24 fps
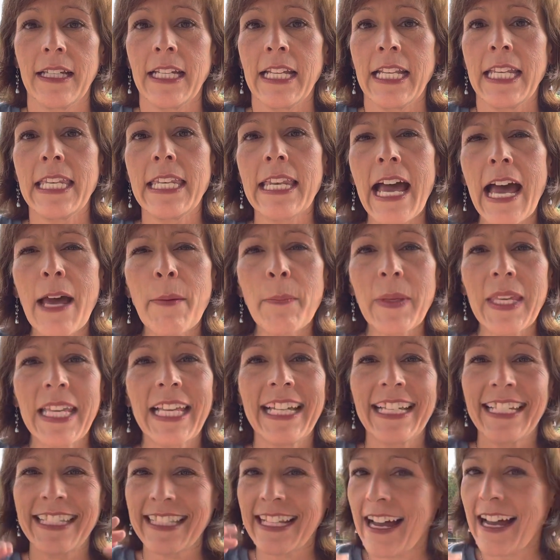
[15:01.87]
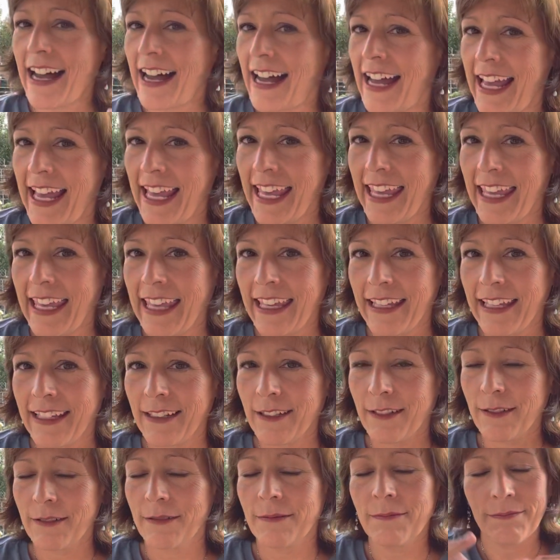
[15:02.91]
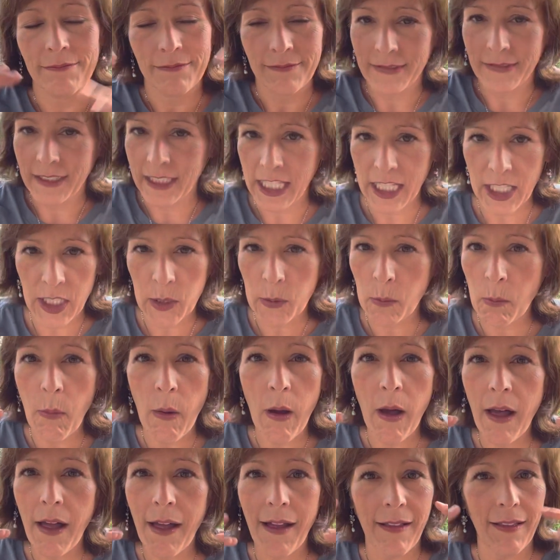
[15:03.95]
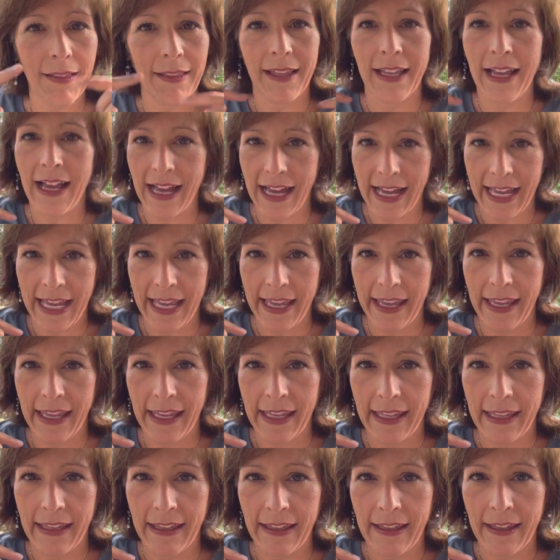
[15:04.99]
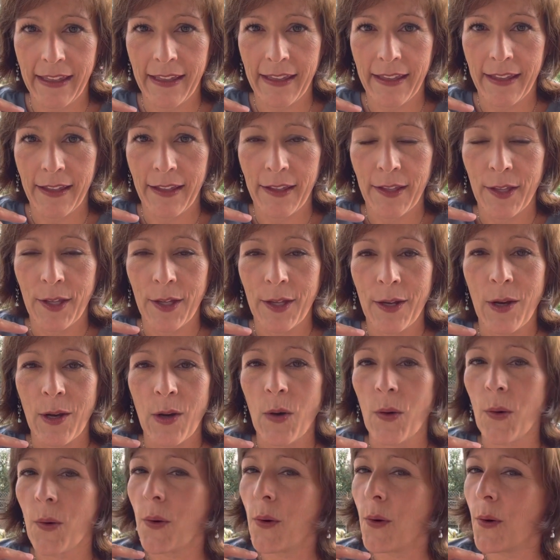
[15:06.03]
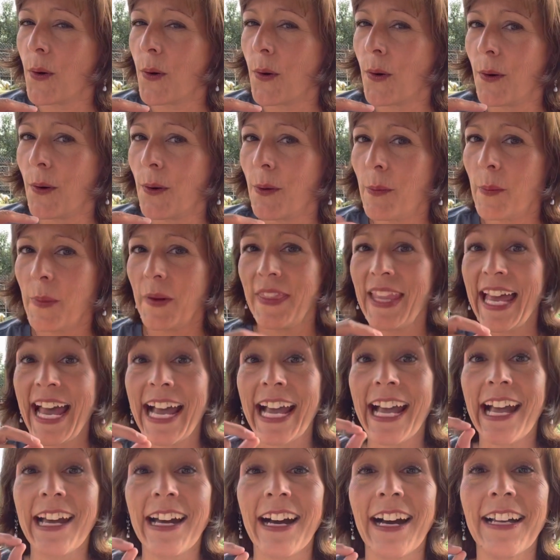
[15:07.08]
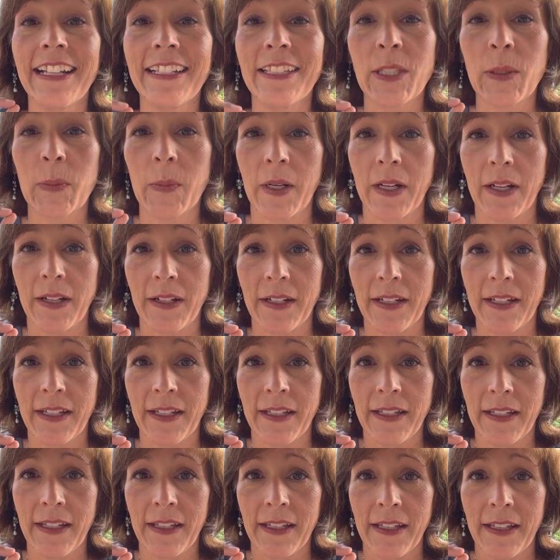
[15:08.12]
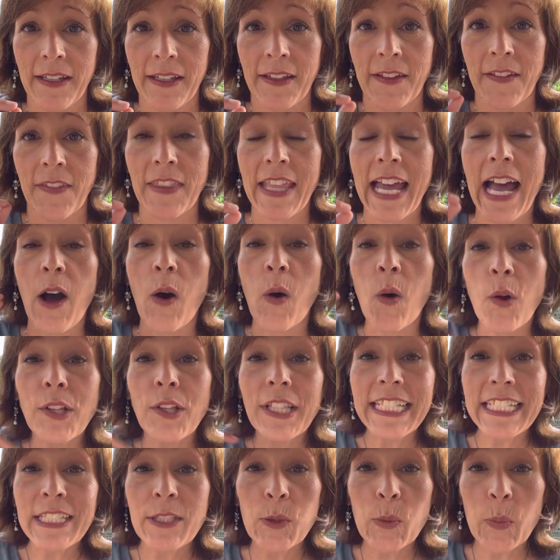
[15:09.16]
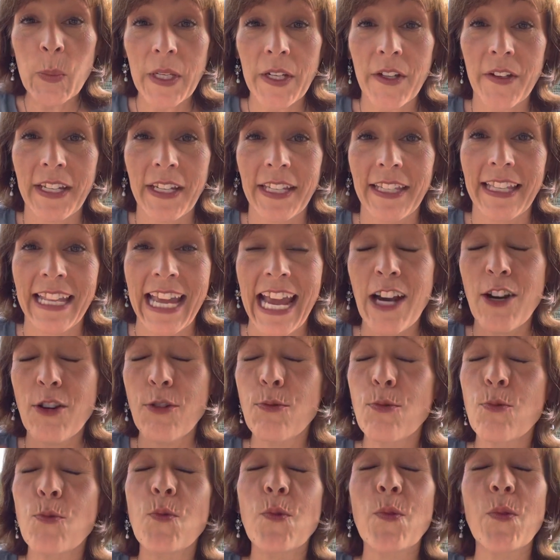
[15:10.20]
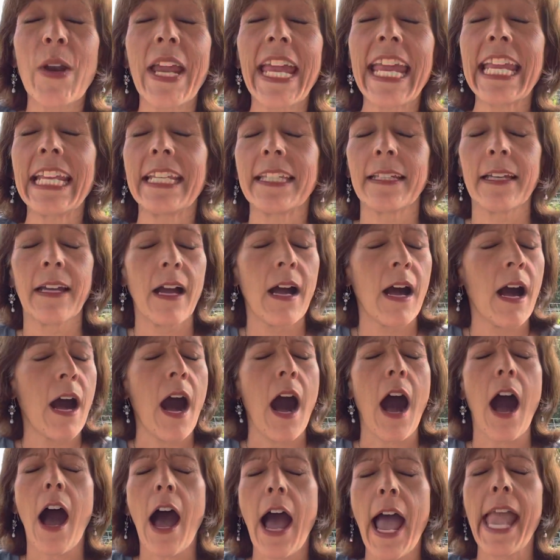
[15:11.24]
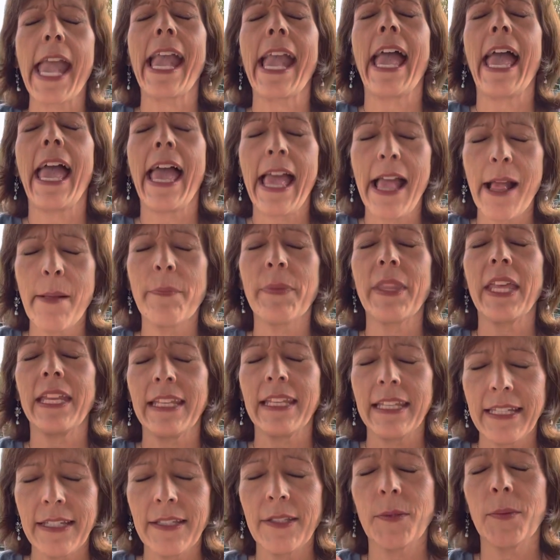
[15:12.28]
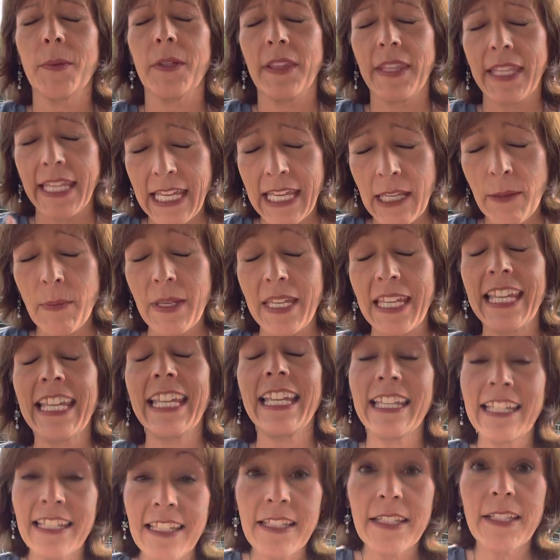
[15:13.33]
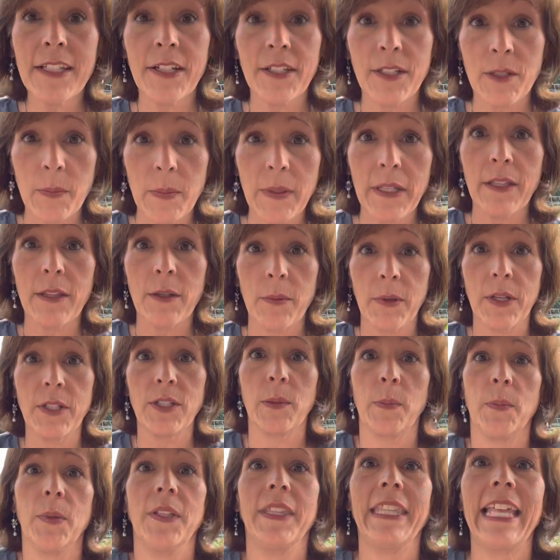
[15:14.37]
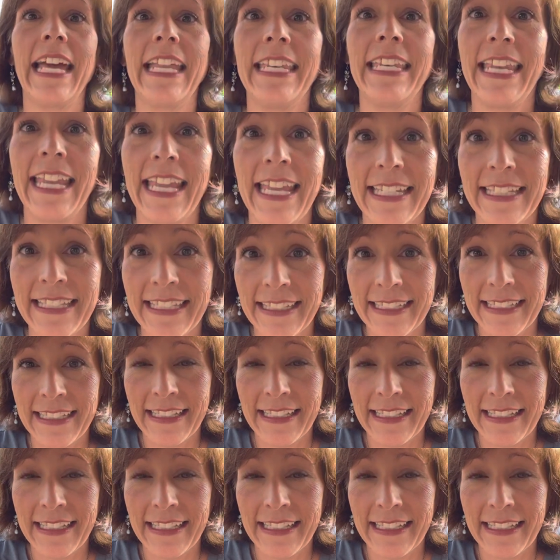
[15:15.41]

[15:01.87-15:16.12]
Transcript: Not because I, the small I, but that God spark, that Holy Spirit, that great I am that is within me is going to be the one to put that net.